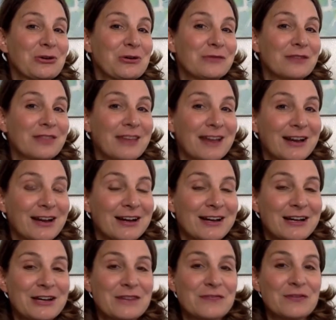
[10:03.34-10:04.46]
over there
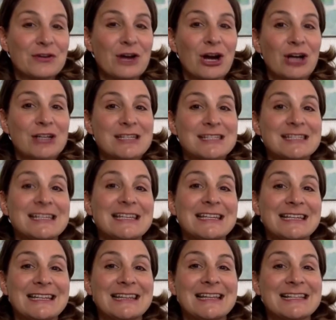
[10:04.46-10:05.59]
for our
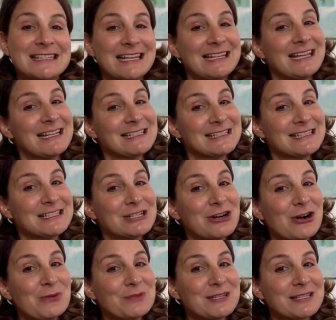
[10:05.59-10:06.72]
singing that's connected to
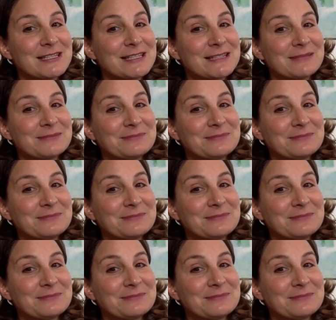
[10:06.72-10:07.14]
calmness.